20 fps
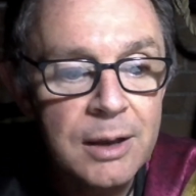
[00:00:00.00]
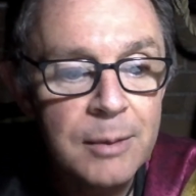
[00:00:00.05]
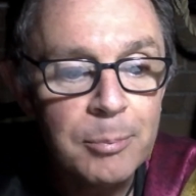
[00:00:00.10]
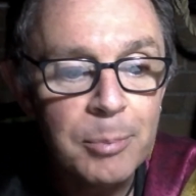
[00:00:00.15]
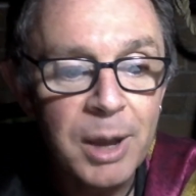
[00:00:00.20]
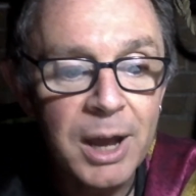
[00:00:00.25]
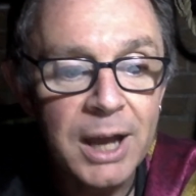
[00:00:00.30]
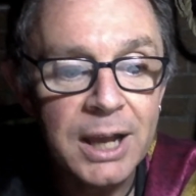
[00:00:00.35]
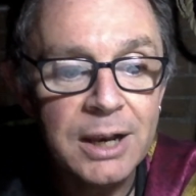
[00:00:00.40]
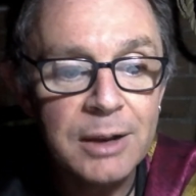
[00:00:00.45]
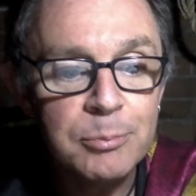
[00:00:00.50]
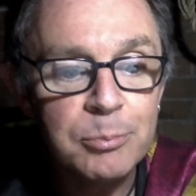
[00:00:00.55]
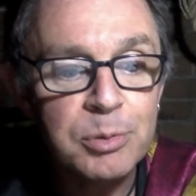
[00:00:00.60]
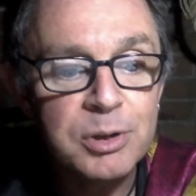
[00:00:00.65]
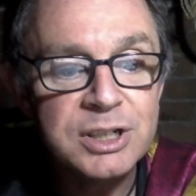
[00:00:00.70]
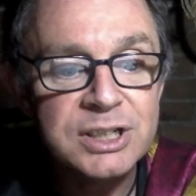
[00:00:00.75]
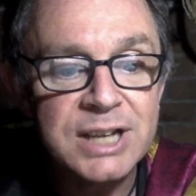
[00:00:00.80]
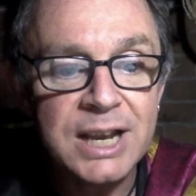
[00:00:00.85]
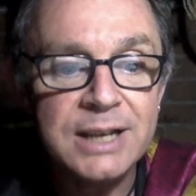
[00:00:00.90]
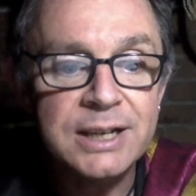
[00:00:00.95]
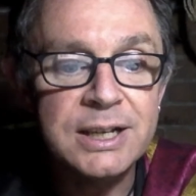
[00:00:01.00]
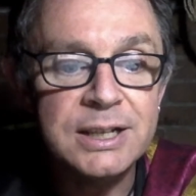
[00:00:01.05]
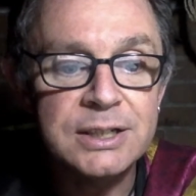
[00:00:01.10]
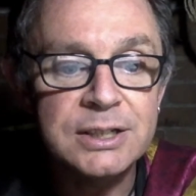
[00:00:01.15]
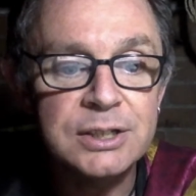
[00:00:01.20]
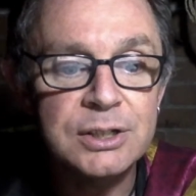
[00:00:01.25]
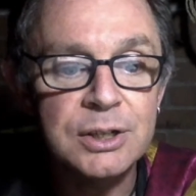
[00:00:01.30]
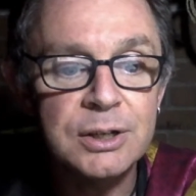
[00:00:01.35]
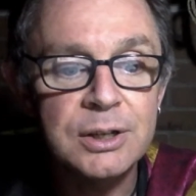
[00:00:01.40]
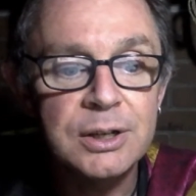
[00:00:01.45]
Pilate pretended
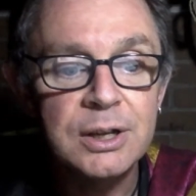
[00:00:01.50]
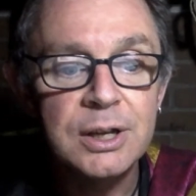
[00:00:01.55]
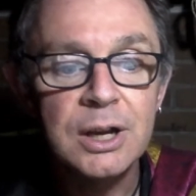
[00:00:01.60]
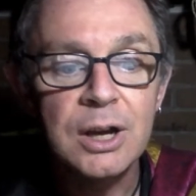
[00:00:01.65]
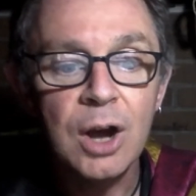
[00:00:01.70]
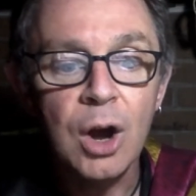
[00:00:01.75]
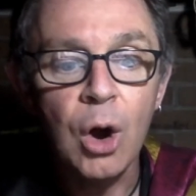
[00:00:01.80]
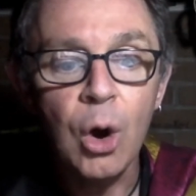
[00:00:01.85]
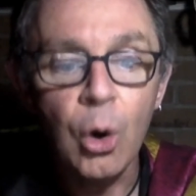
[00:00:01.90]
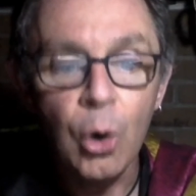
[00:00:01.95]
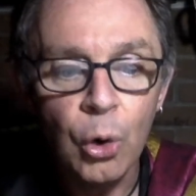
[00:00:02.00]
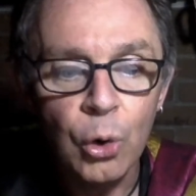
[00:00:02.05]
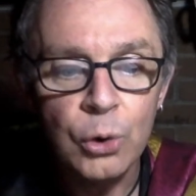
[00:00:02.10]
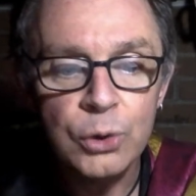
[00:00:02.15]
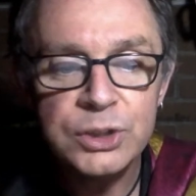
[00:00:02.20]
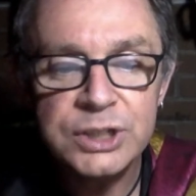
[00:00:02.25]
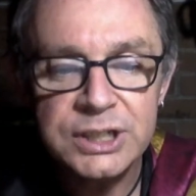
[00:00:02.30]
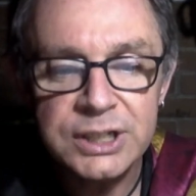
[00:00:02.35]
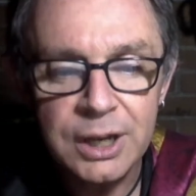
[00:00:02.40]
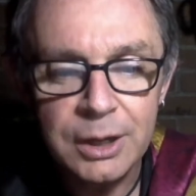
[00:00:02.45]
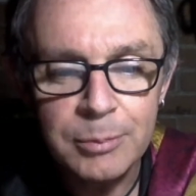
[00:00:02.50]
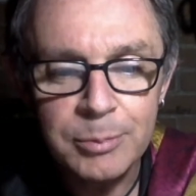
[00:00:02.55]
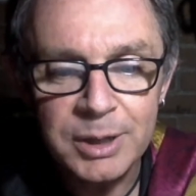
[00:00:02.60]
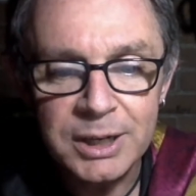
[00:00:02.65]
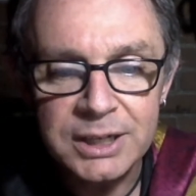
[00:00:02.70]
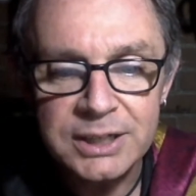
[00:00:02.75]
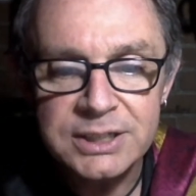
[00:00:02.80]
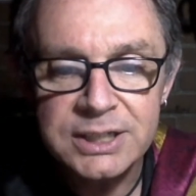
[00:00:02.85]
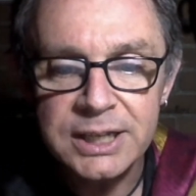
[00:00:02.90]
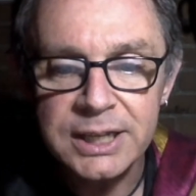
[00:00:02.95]
to a haughty
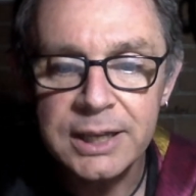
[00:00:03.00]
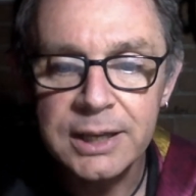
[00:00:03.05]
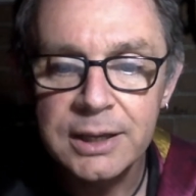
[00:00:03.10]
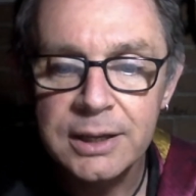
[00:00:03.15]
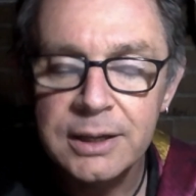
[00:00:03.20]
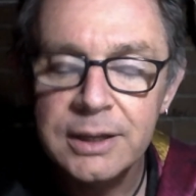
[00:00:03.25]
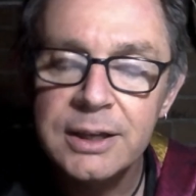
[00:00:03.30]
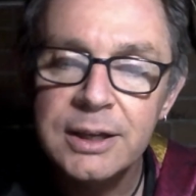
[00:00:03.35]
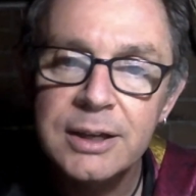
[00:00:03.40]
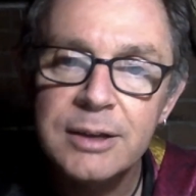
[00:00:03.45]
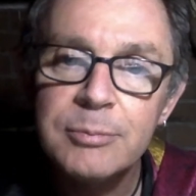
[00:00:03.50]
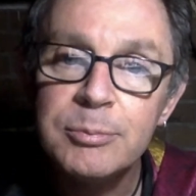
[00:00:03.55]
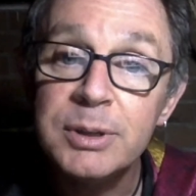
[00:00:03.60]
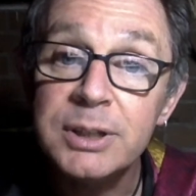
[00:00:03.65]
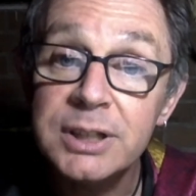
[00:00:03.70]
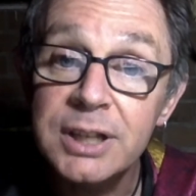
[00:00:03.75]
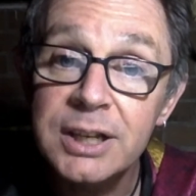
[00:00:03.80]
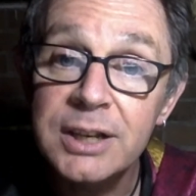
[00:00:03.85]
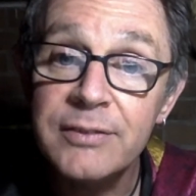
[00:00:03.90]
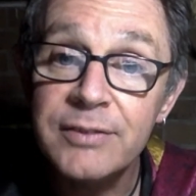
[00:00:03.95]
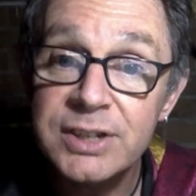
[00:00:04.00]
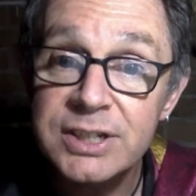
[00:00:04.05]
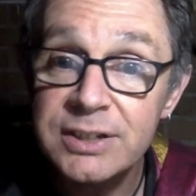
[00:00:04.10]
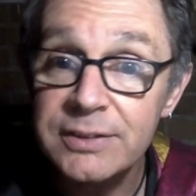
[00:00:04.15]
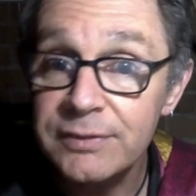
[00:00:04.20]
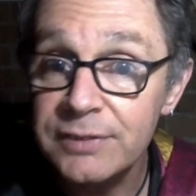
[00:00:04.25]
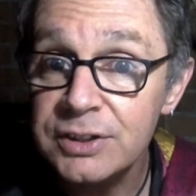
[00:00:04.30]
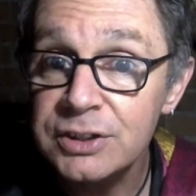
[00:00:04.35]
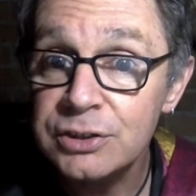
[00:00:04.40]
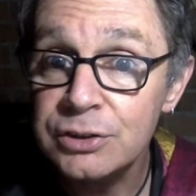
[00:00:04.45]
nobility, but none of his
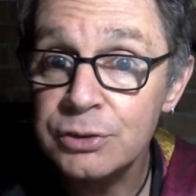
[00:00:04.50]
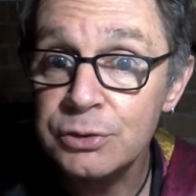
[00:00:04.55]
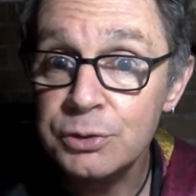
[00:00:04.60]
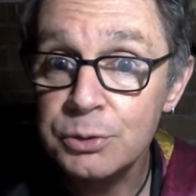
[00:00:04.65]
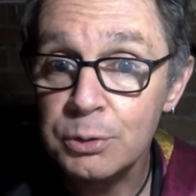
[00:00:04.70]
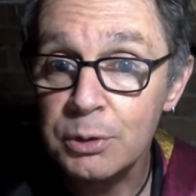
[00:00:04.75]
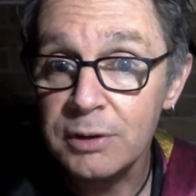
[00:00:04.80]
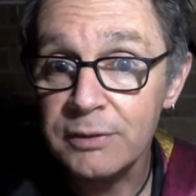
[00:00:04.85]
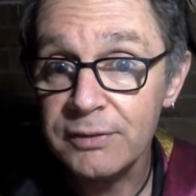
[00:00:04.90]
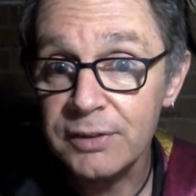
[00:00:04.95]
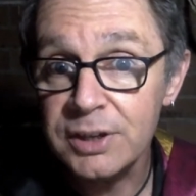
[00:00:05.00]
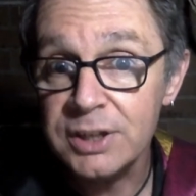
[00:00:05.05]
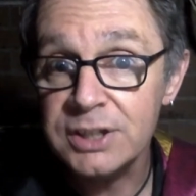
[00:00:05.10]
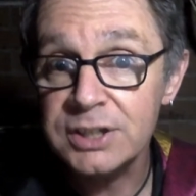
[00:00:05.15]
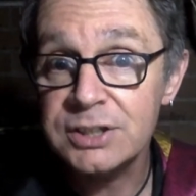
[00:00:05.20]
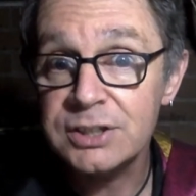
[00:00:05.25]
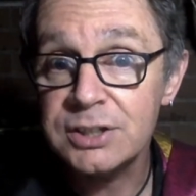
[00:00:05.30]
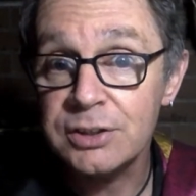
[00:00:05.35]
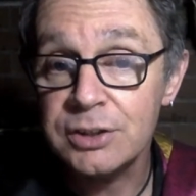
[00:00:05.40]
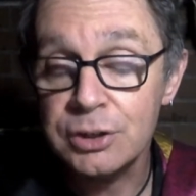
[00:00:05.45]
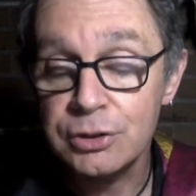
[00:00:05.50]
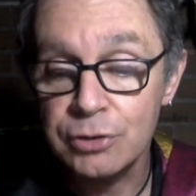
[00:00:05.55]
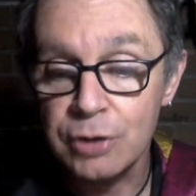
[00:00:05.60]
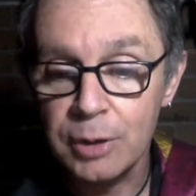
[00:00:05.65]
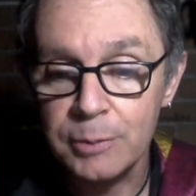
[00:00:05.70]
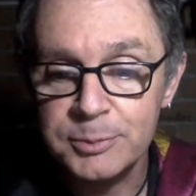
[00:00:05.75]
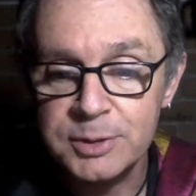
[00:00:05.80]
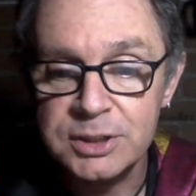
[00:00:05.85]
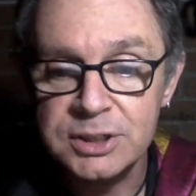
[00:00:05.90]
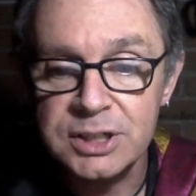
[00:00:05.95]
officials were averse to the
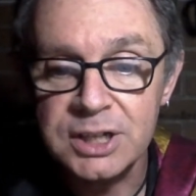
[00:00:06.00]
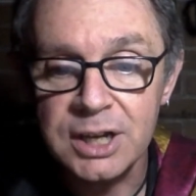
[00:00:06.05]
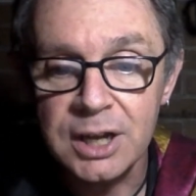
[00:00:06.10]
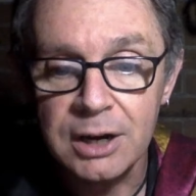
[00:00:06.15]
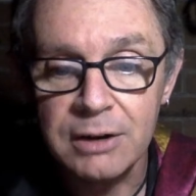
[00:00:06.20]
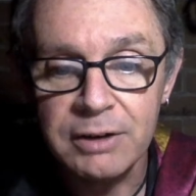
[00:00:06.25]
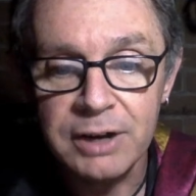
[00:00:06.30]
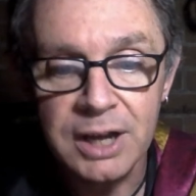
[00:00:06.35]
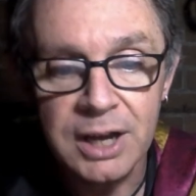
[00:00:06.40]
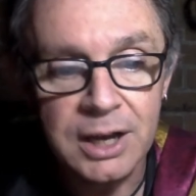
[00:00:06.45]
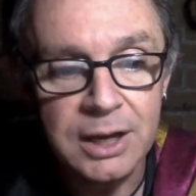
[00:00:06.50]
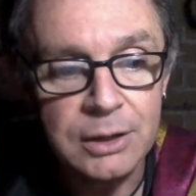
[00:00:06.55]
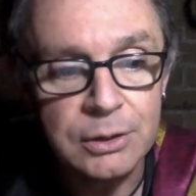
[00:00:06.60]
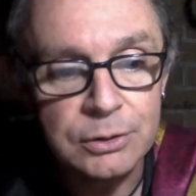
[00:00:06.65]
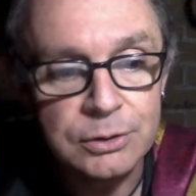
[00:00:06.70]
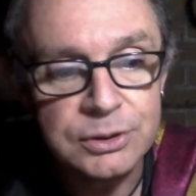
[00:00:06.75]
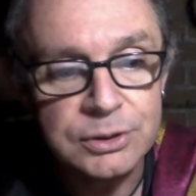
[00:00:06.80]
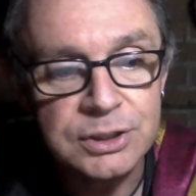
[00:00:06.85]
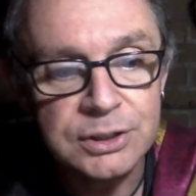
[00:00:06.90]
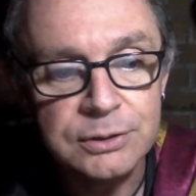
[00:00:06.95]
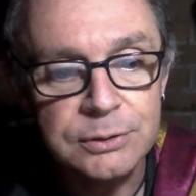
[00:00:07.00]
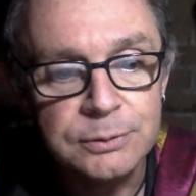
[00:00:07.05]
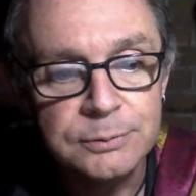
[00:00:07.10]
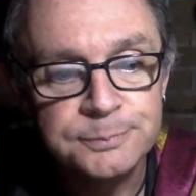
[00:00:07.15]
dropped denarii or two.